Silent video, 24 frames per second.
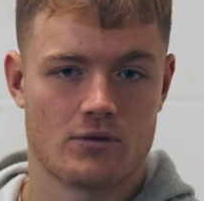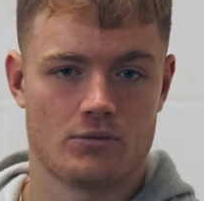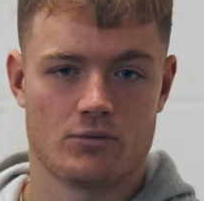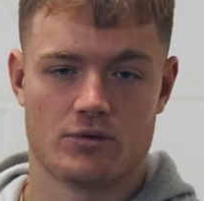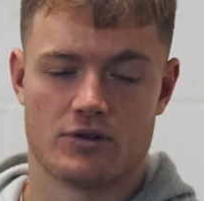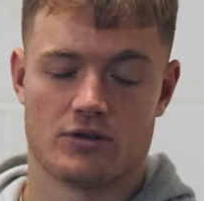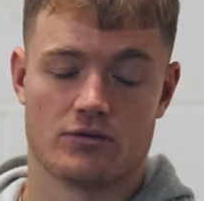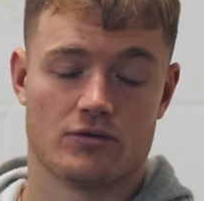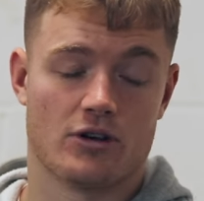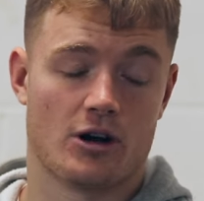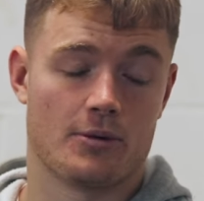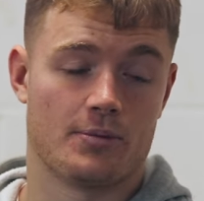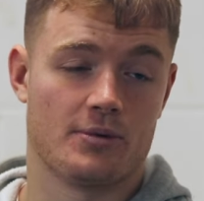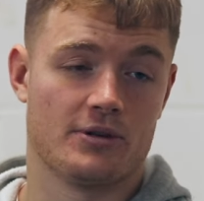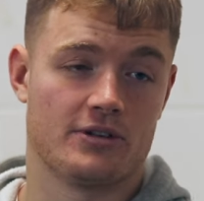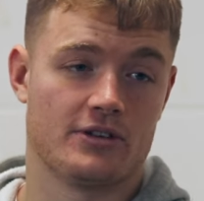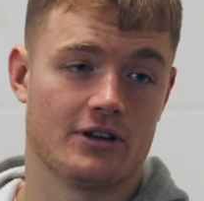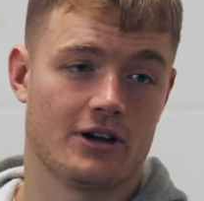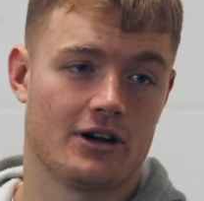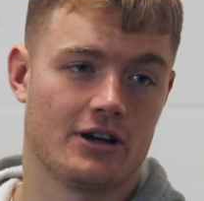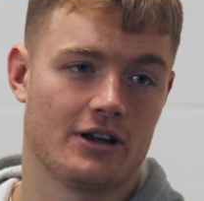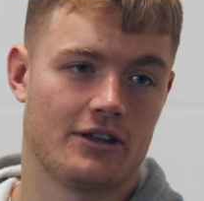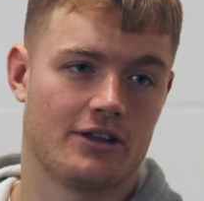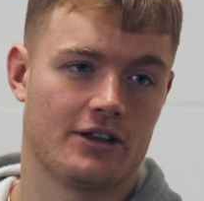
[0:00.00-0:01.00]
With the rugby
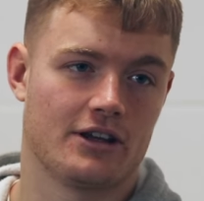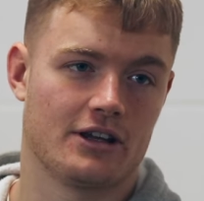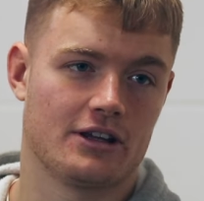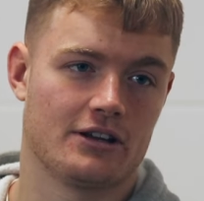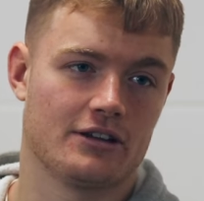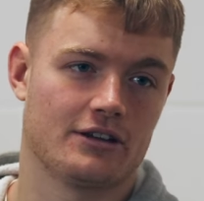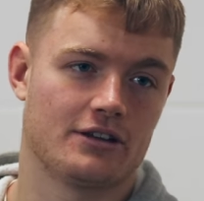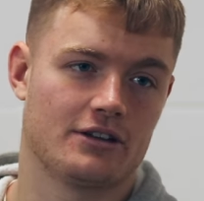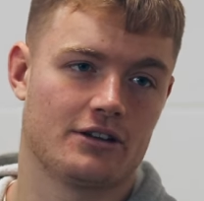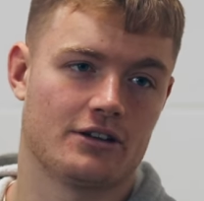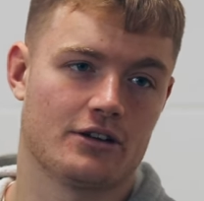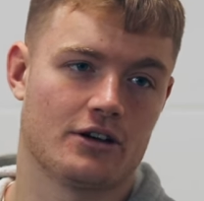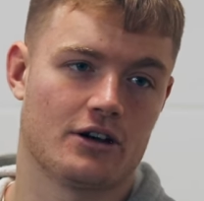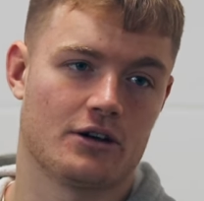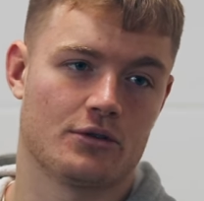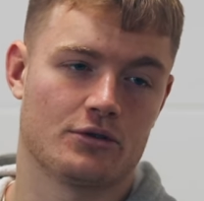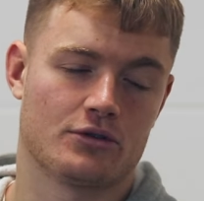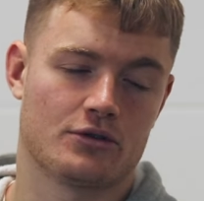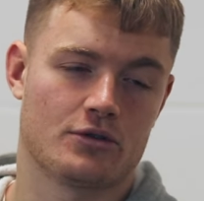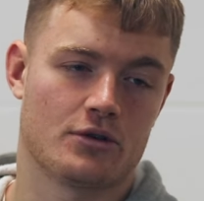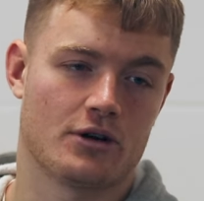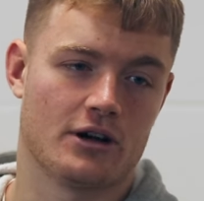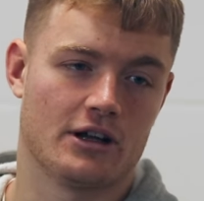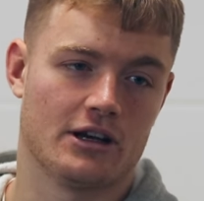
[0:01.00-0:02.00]
side of things, I was
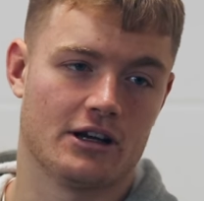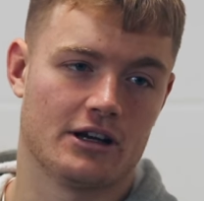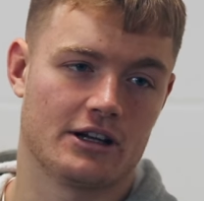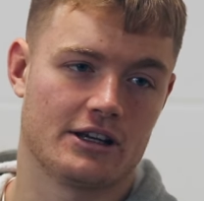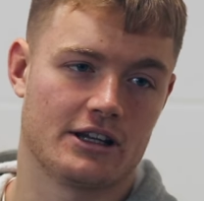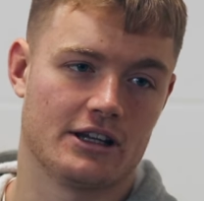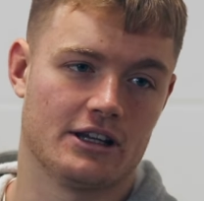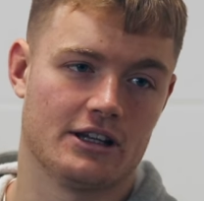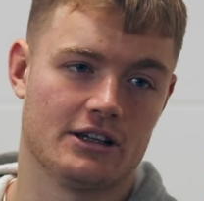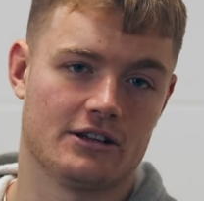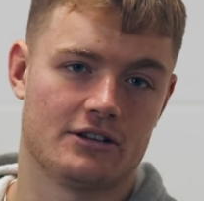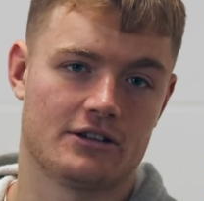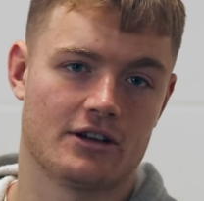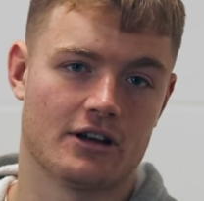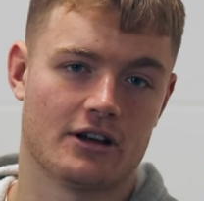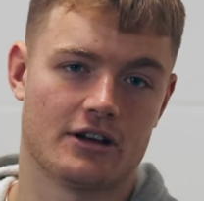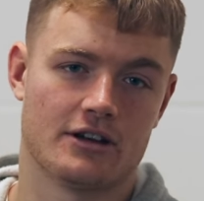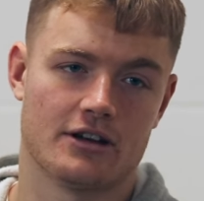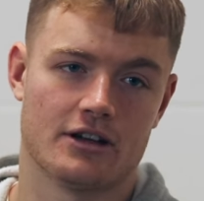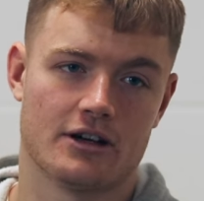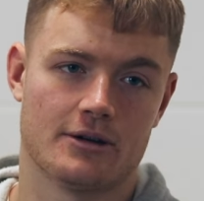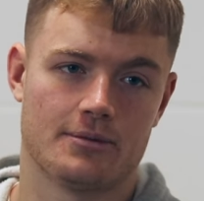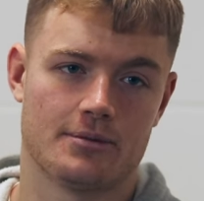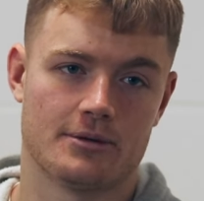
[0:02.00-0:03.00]
quite lucky.
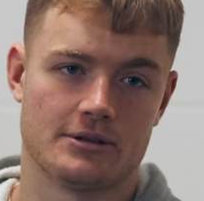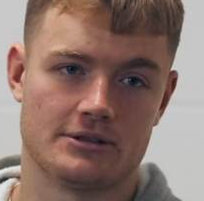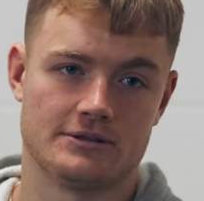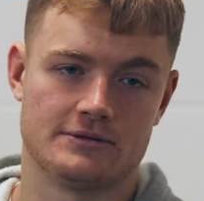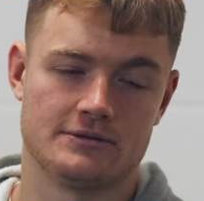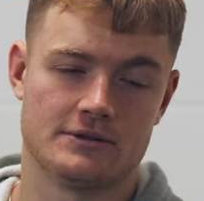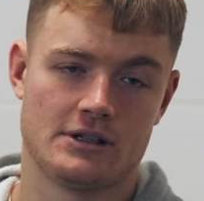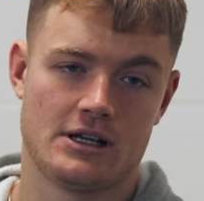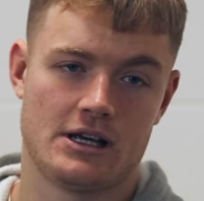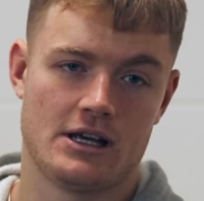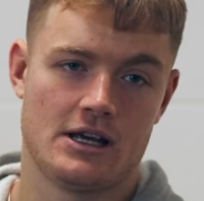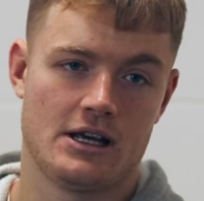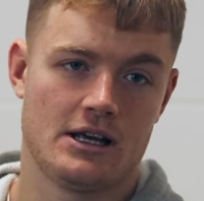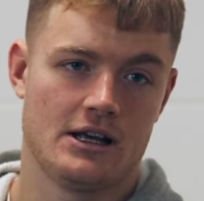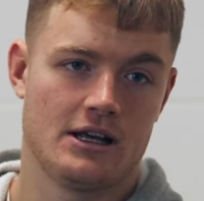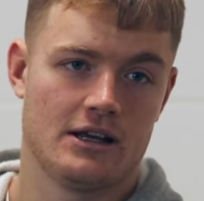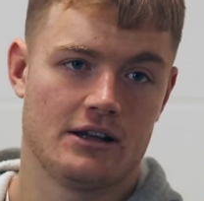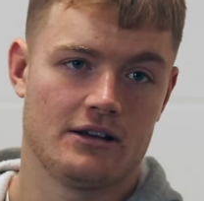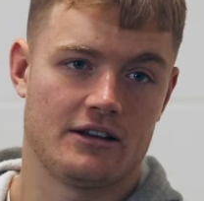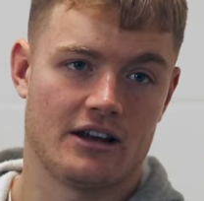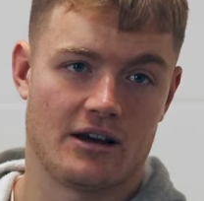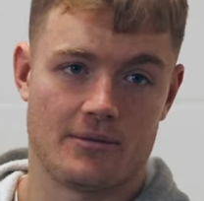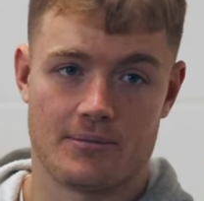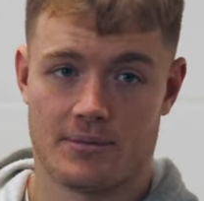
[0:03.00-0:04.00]
Turned up and
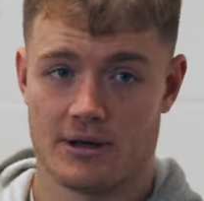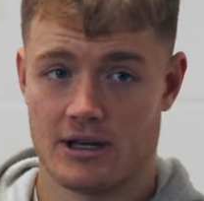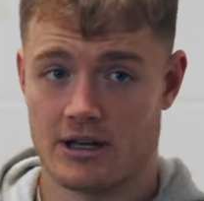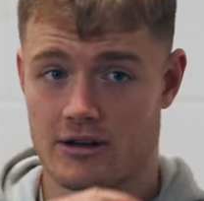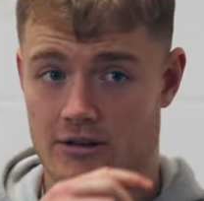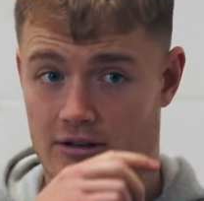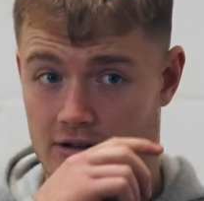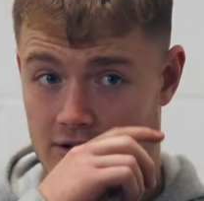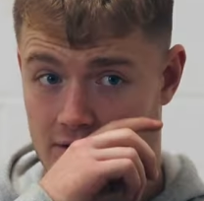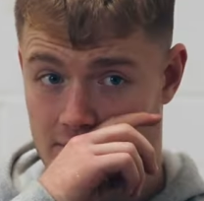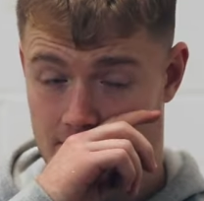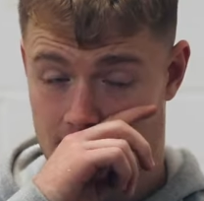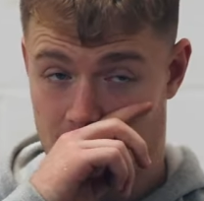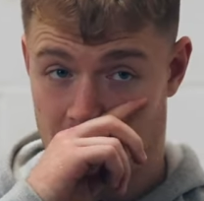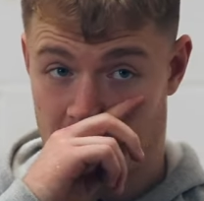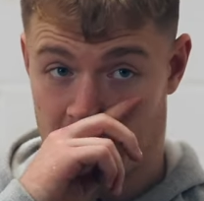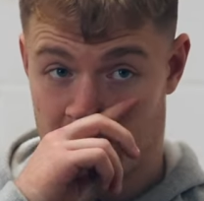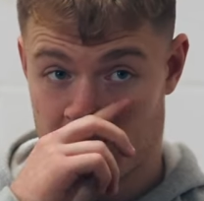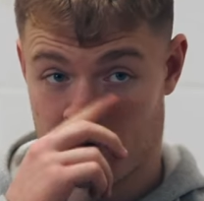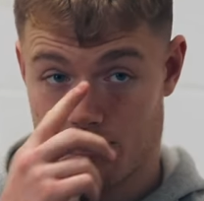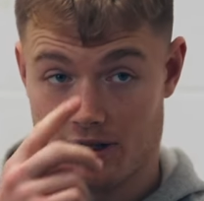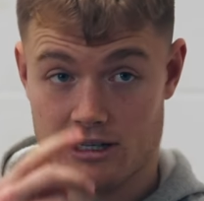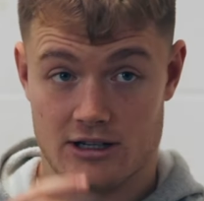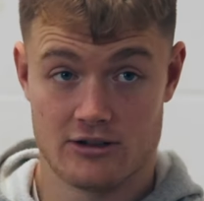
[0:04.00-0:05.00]
Dan Bigger had
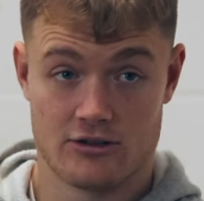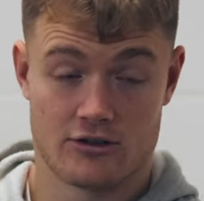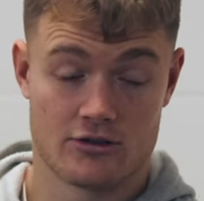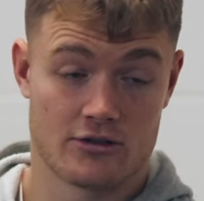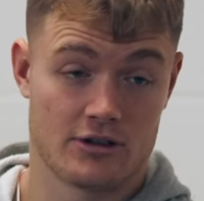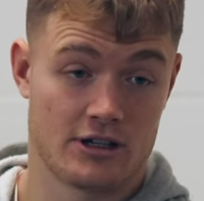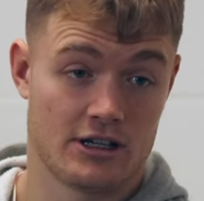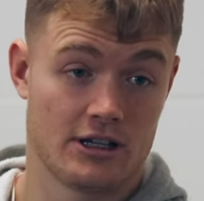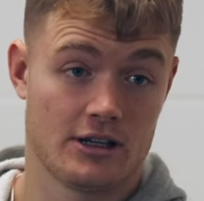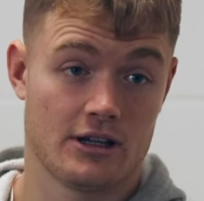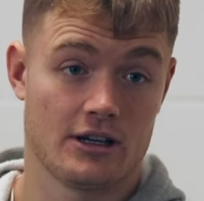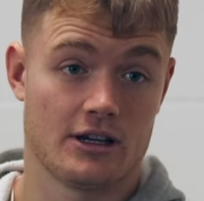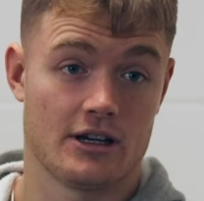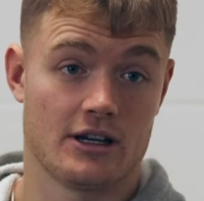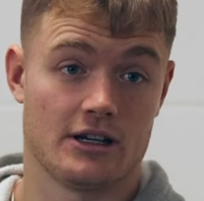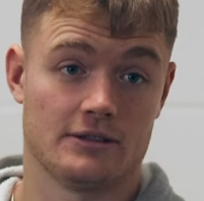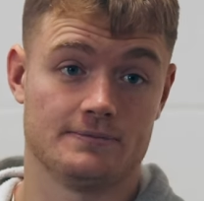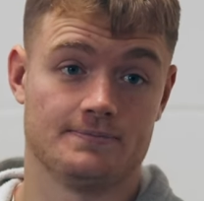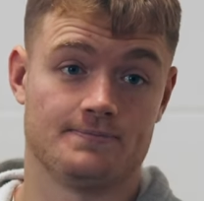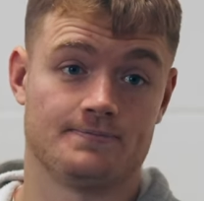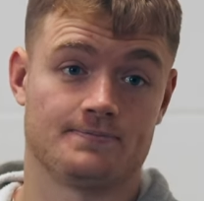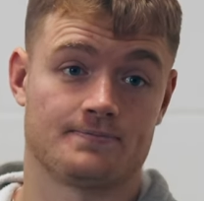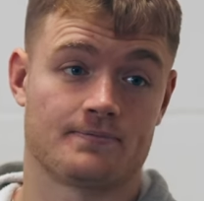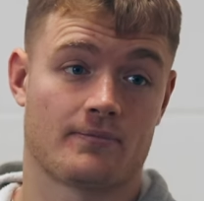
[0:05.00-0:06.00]
picked up an injury,
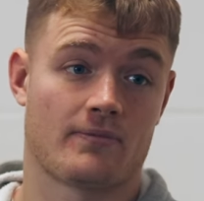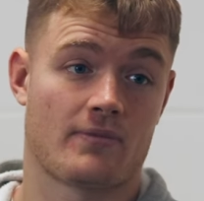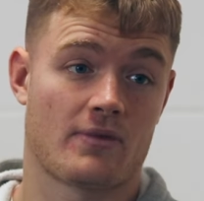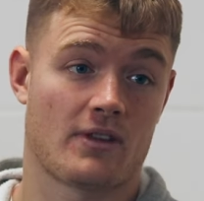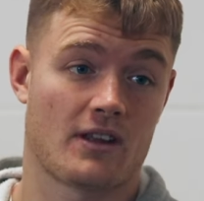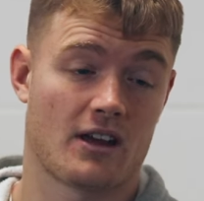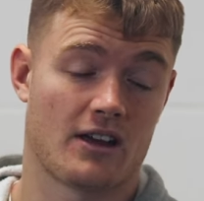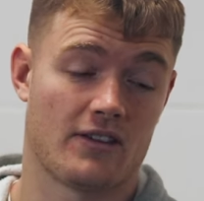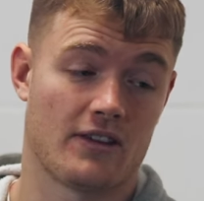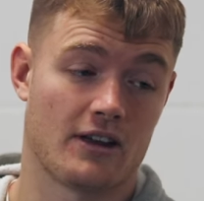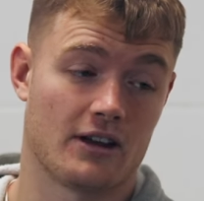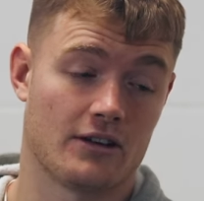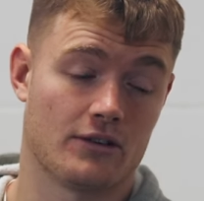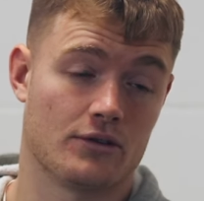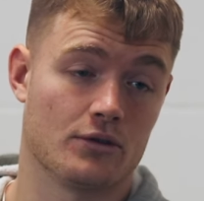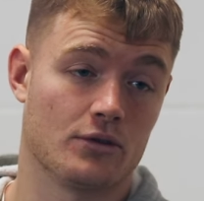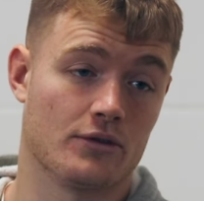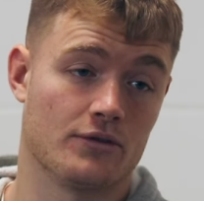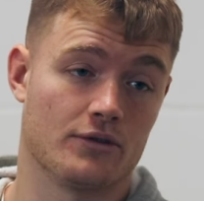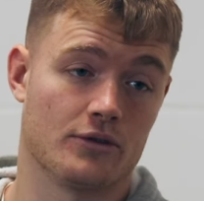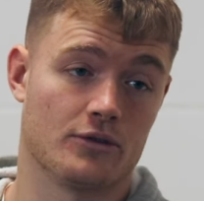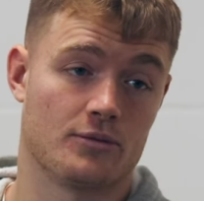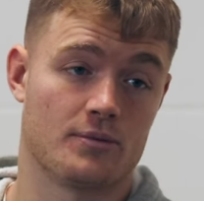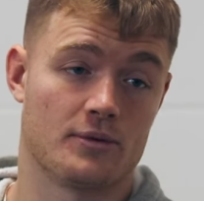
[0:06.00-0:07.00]
and that
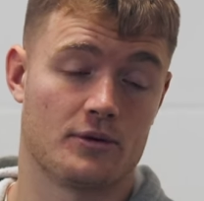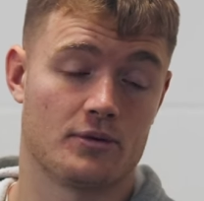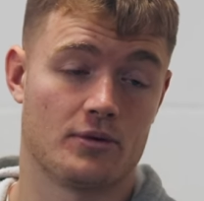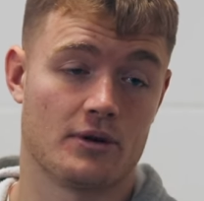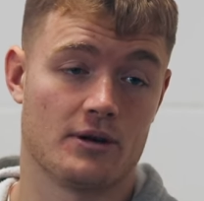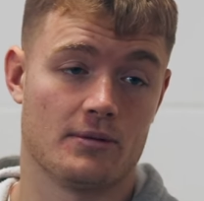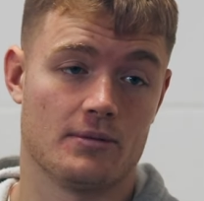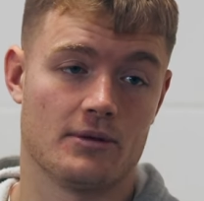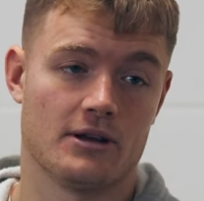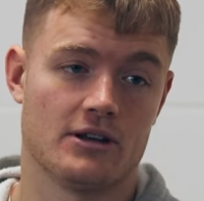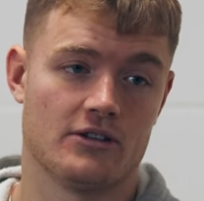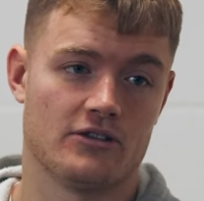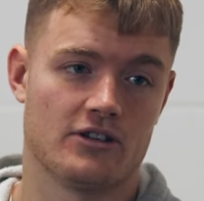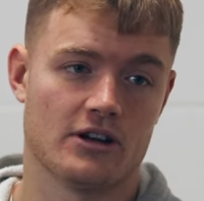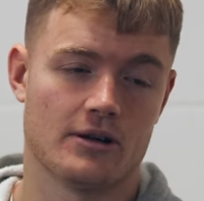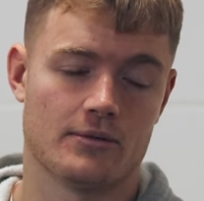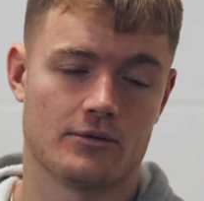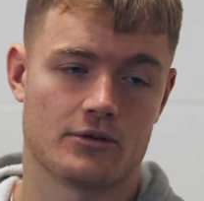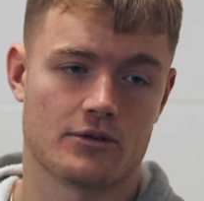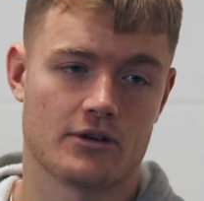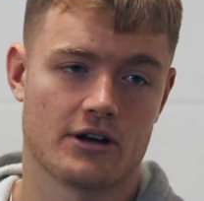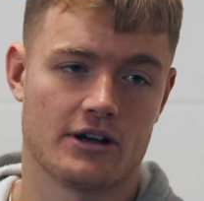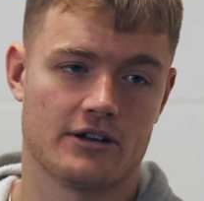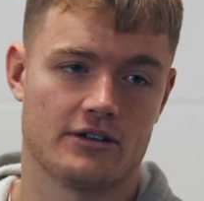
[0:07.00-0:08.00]
sort of was between me and
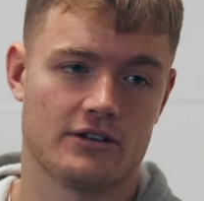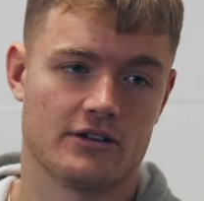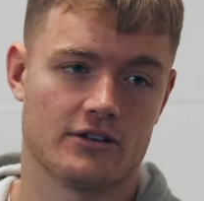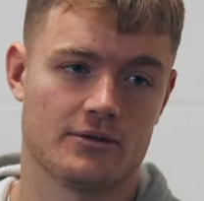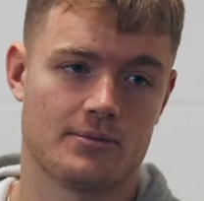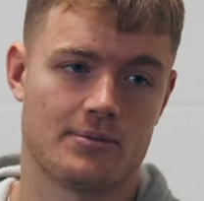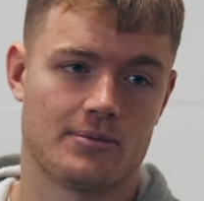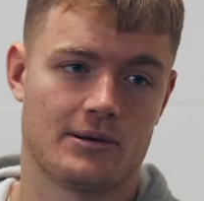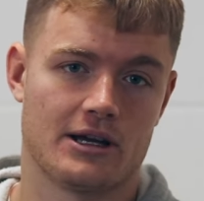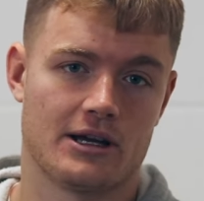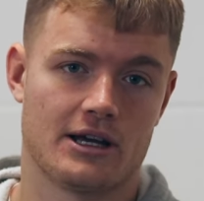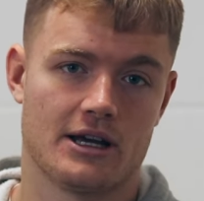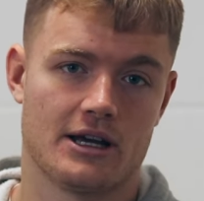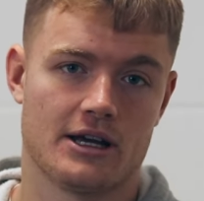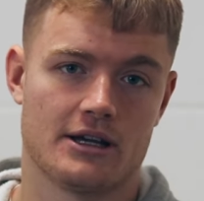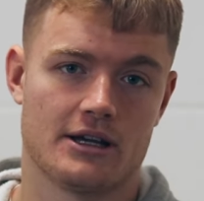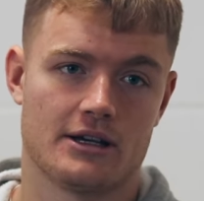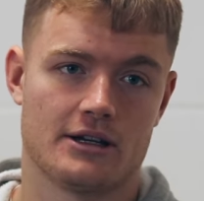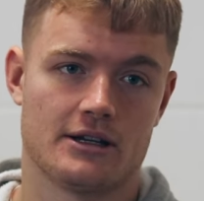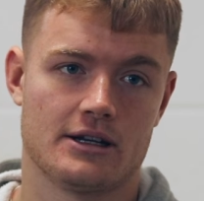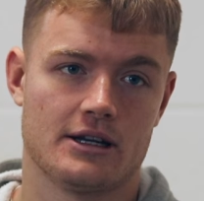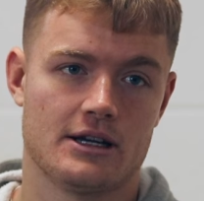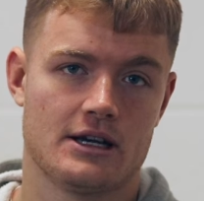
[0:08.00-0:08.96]
James Grayson to play, and